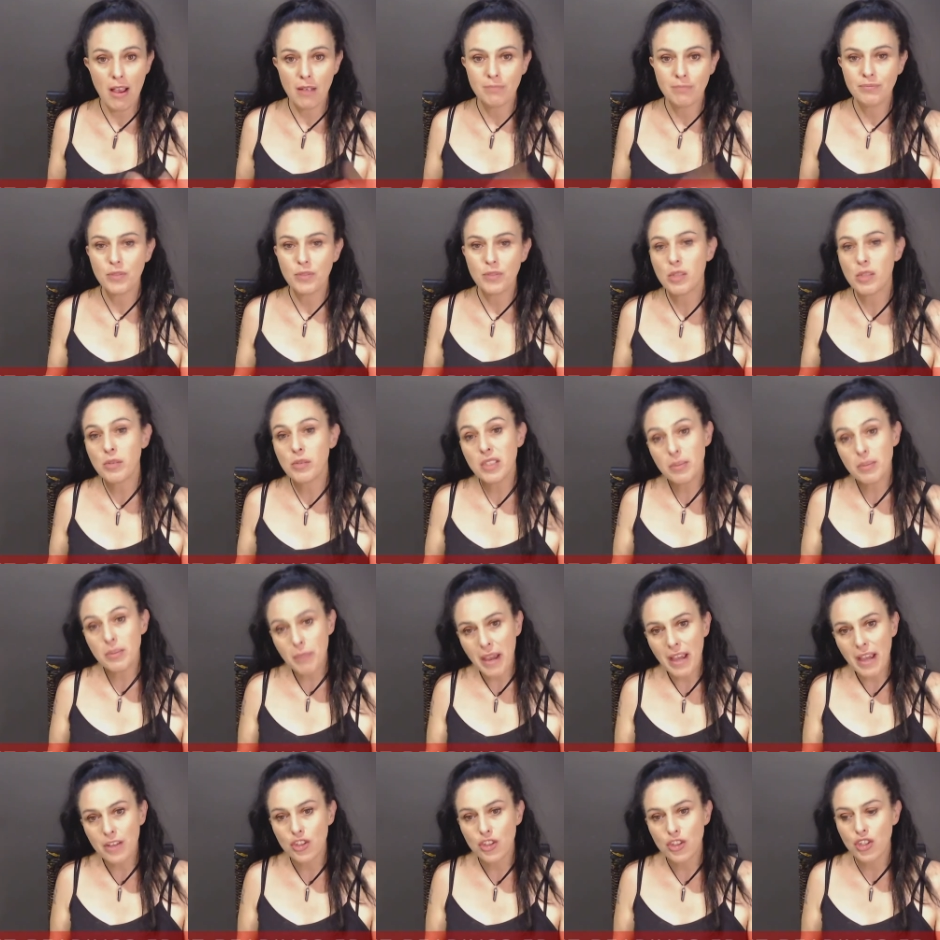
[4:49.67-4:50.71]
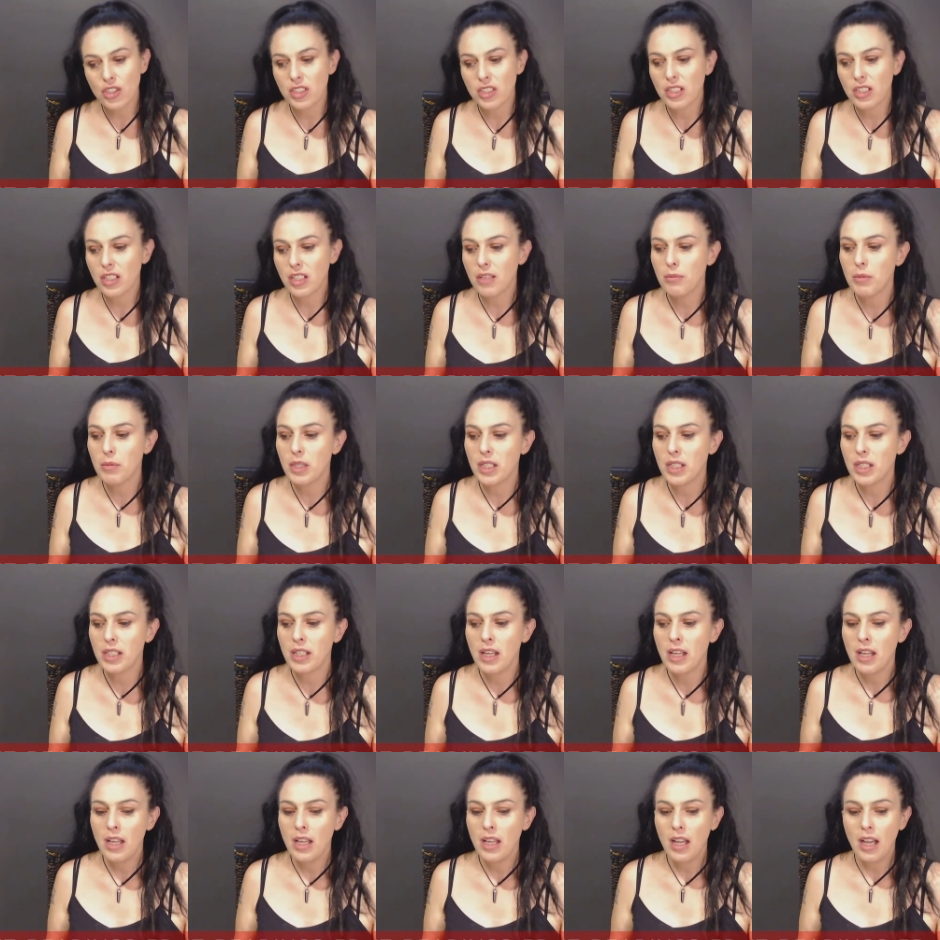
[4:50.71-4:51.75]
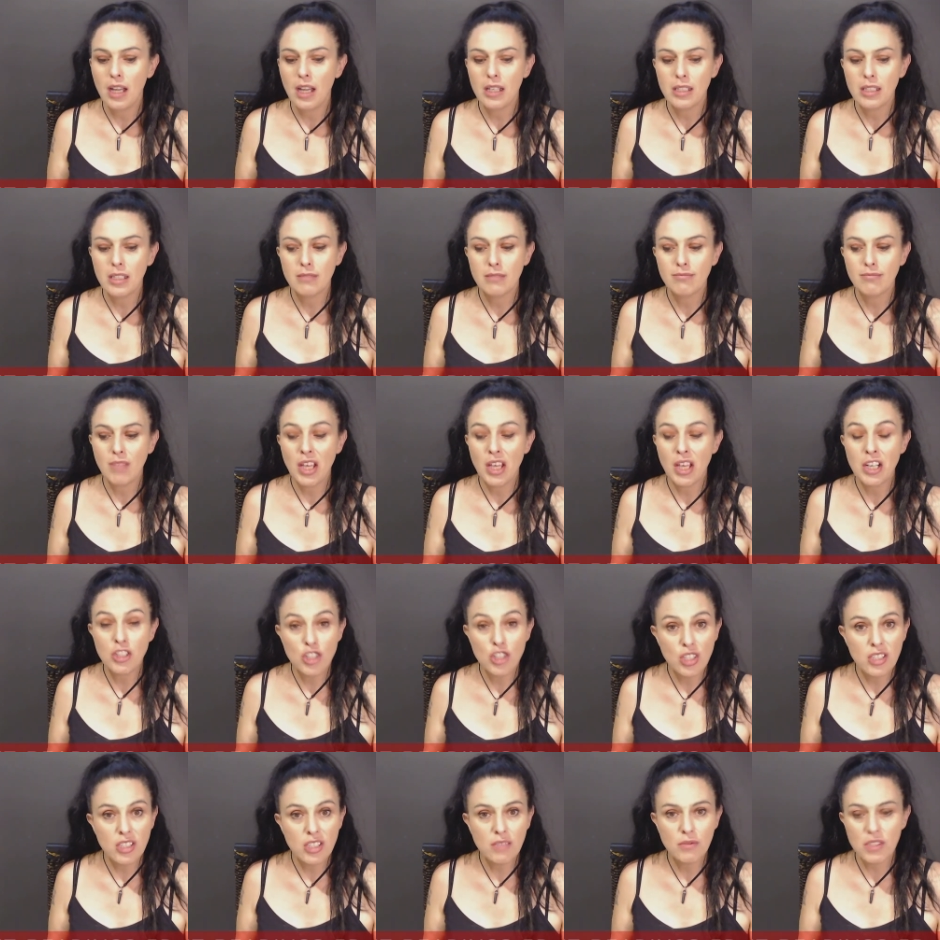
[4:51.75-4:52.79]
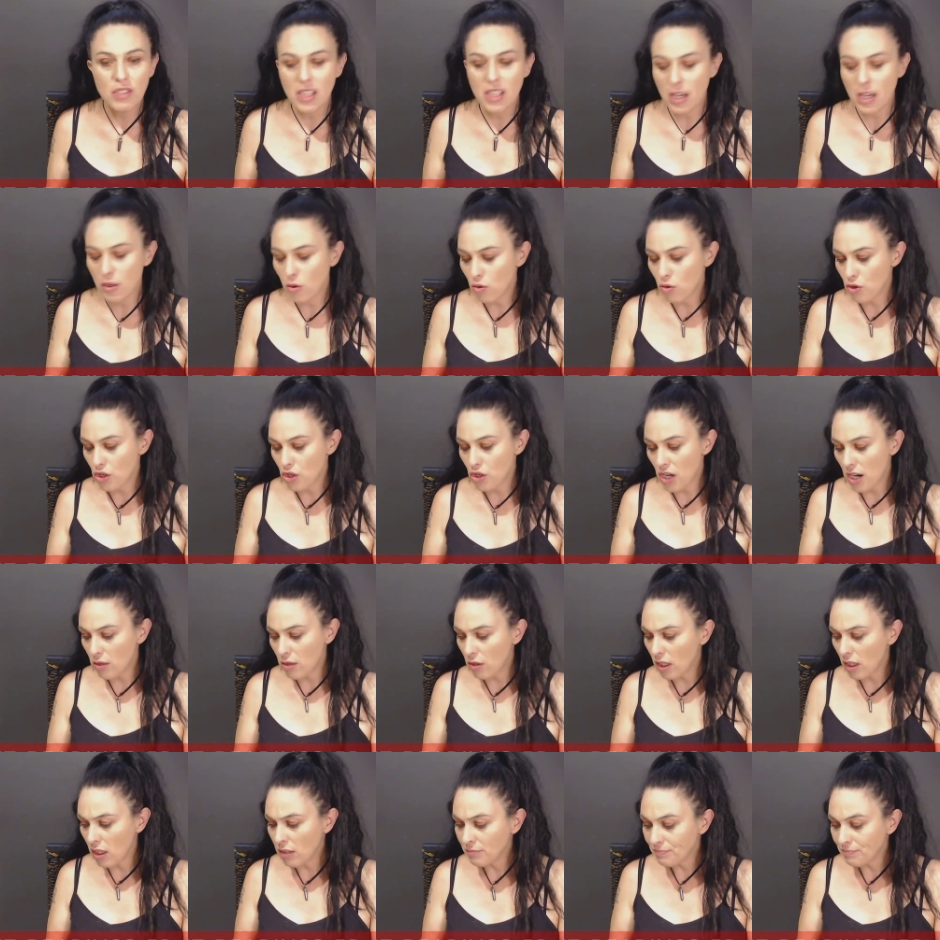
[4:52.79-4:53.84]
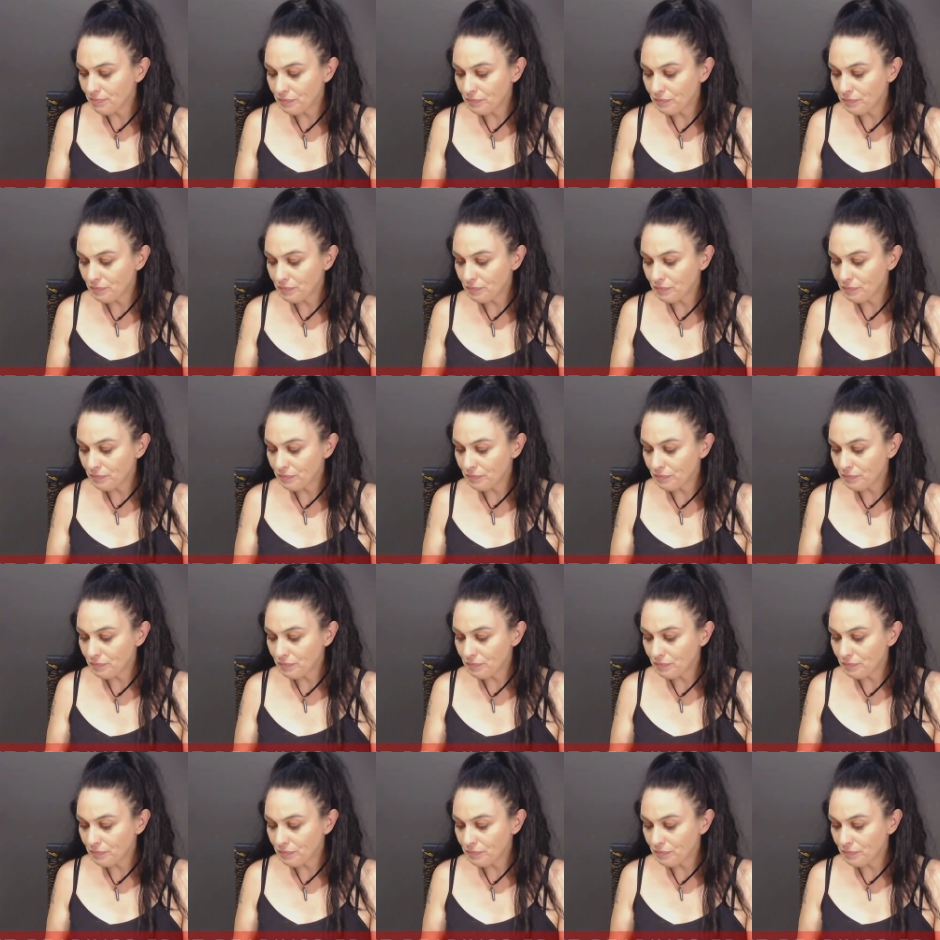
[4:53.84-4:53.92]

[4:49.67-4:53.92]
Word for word: So it's passion. It can be um, energies of sacral chakra.